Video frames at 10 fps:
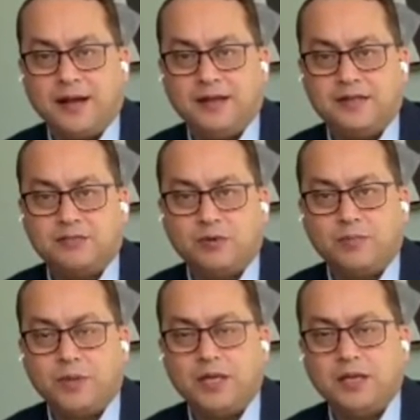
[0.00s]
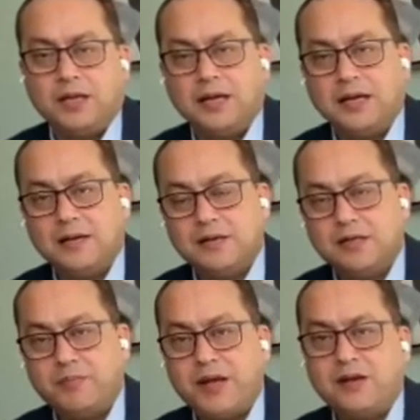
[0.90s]
and it would be
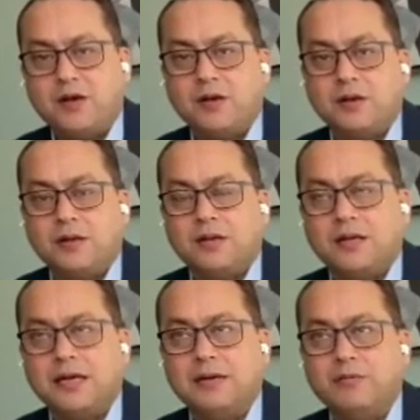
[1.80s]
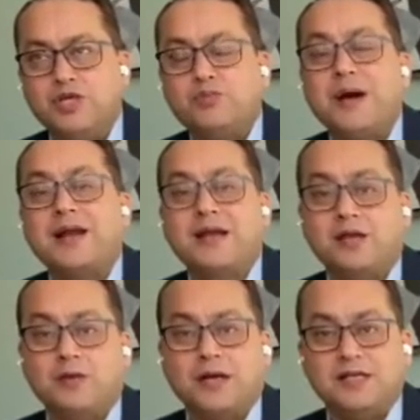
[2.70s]
depend on which market you are.